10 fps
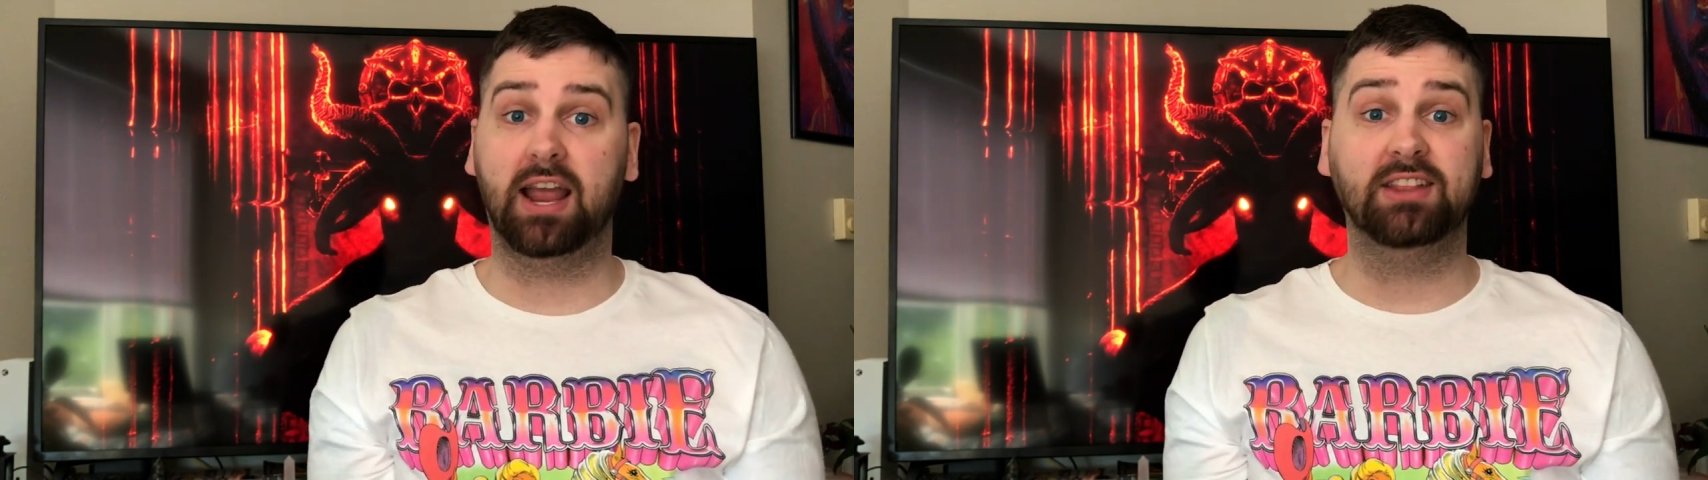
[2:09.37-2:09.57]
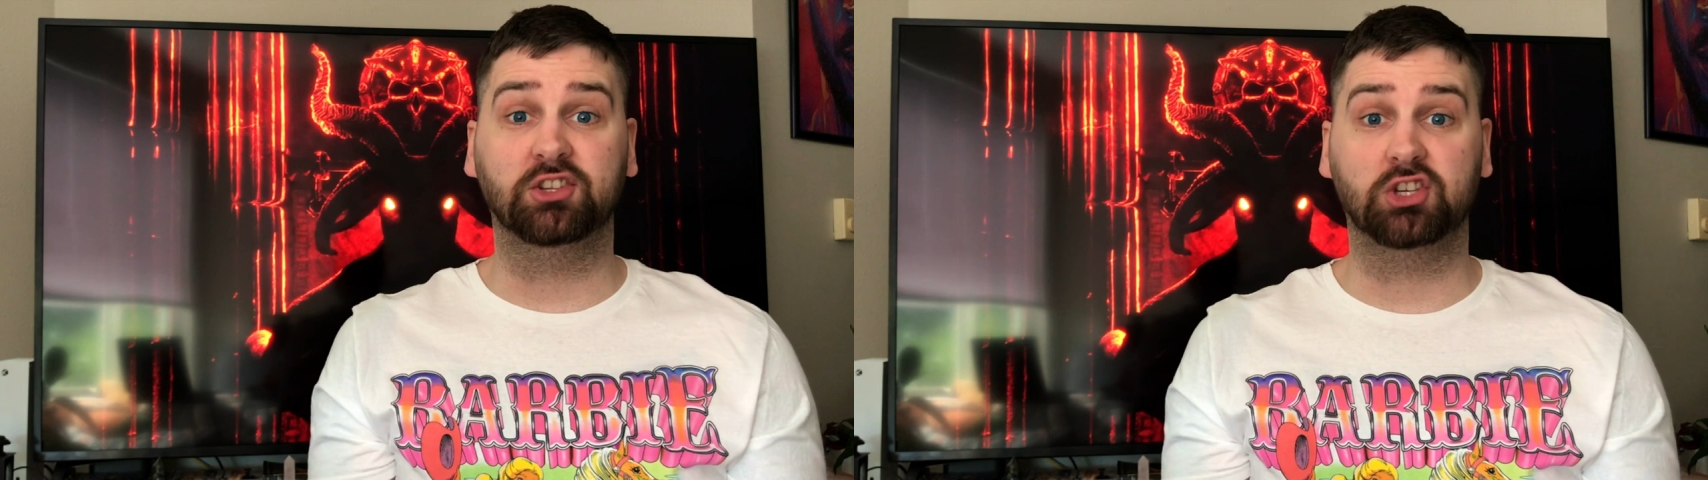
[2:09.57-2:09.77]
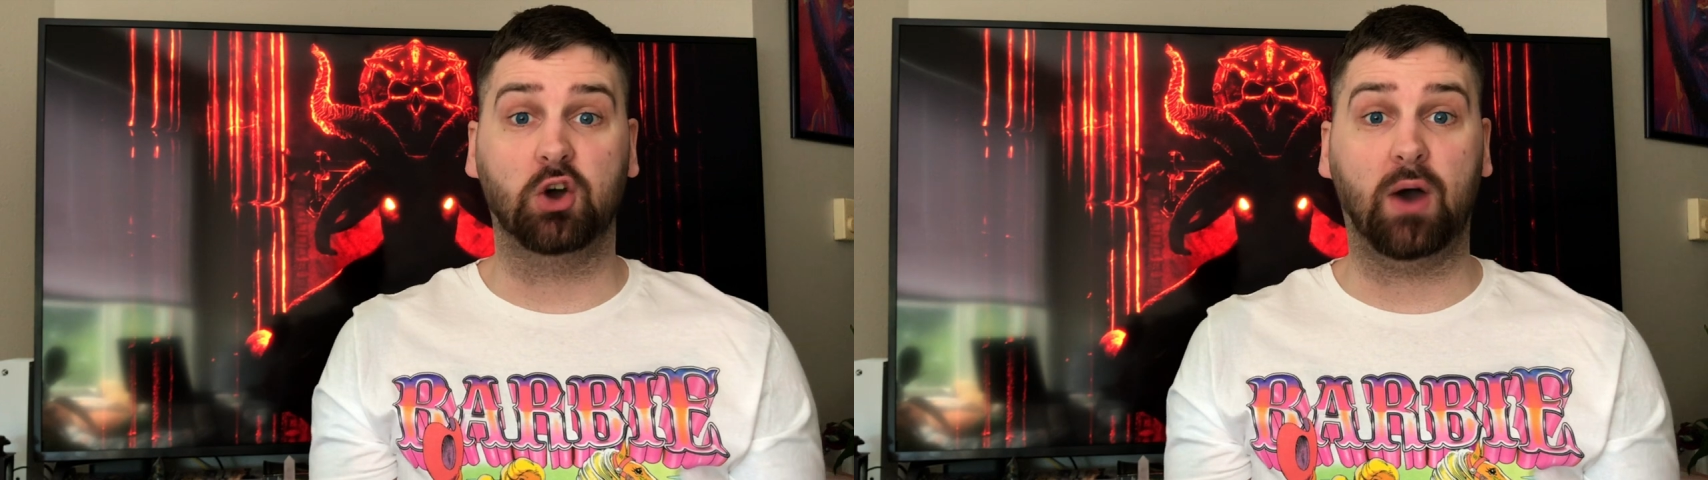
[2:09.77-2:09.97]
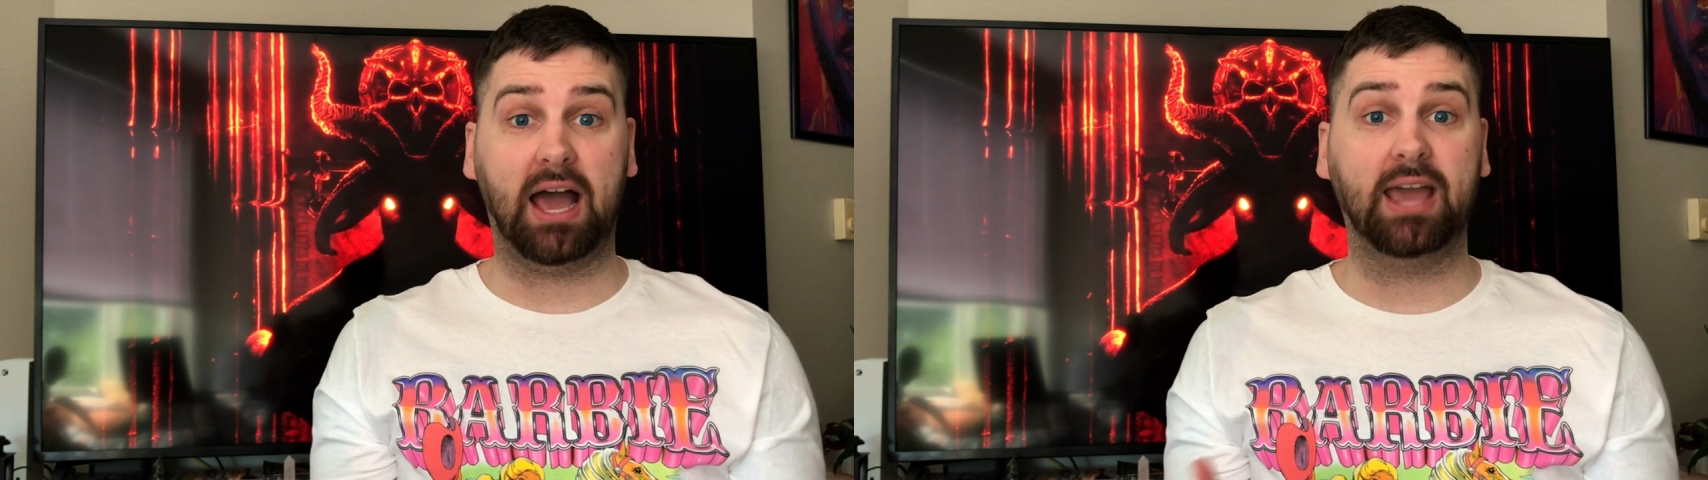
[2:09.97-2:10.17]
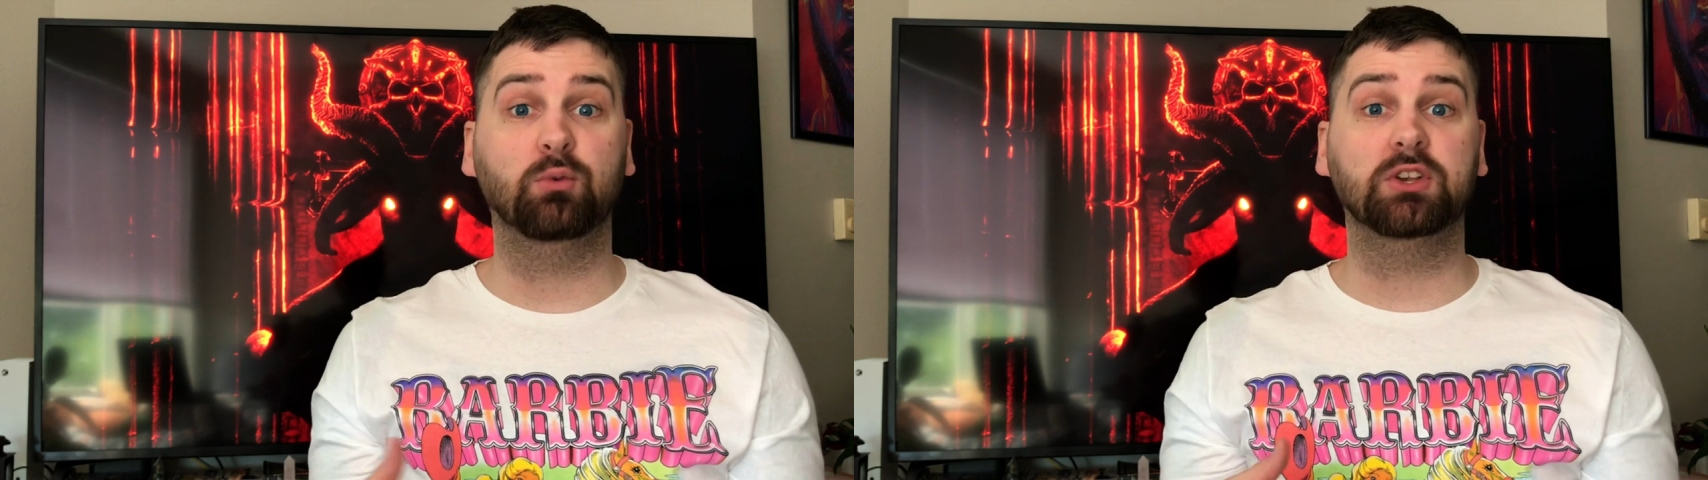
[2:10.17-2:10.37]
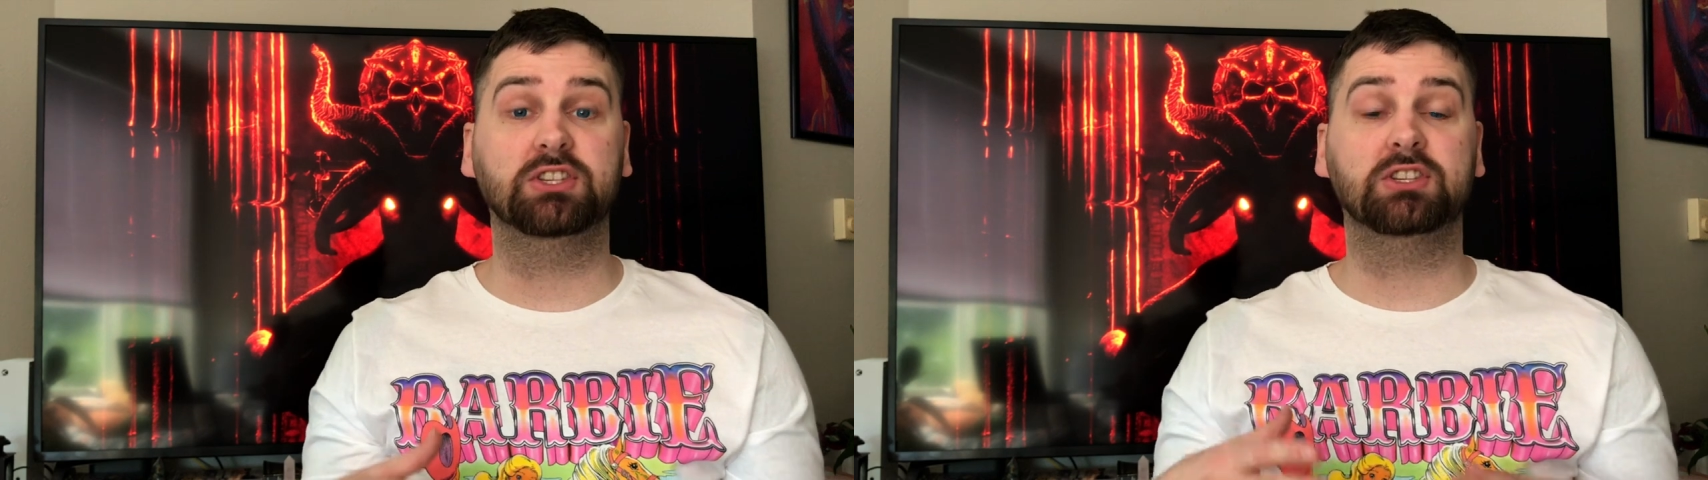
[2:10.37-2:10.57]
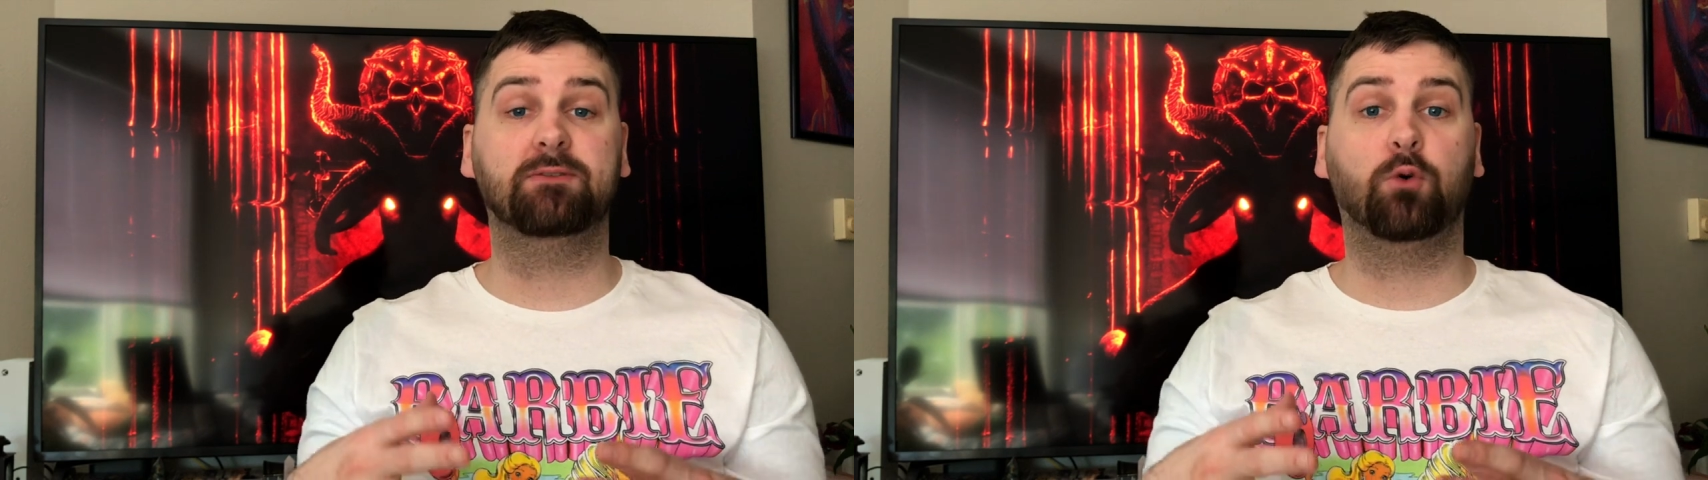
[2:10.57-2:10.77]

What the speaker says: and so I was